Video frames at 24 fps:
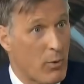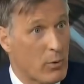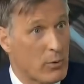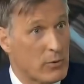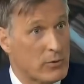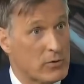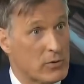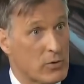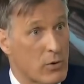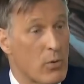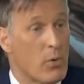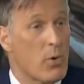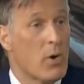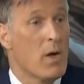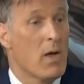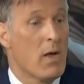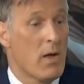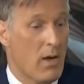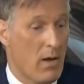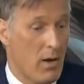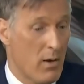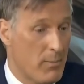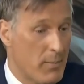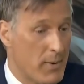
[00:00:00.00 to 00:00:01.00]
also
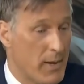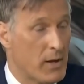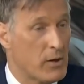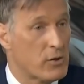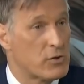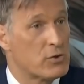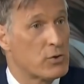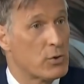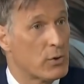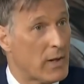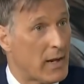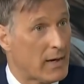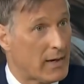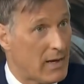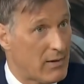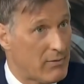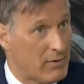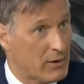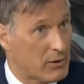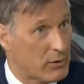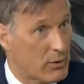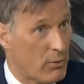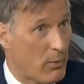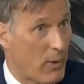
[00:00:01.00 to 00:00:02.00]
being sure that
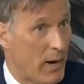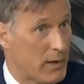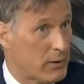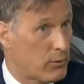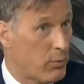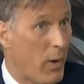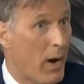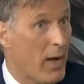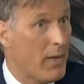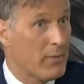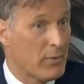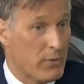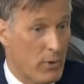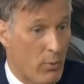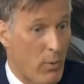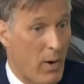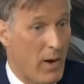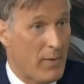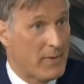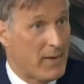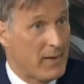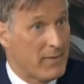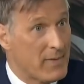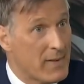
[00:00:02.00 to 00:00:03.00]
having the right one, the
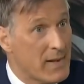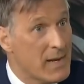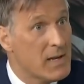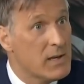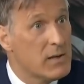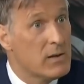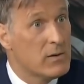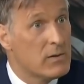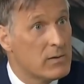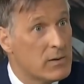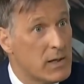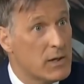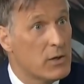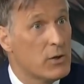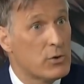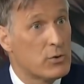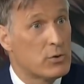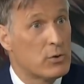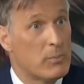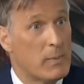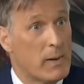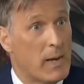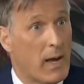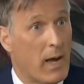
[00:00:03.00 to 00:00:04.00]
one that needed
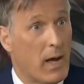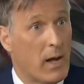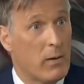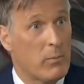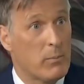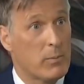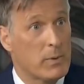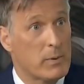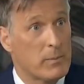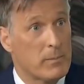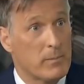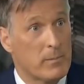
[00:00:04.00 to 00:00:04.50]
to be helped.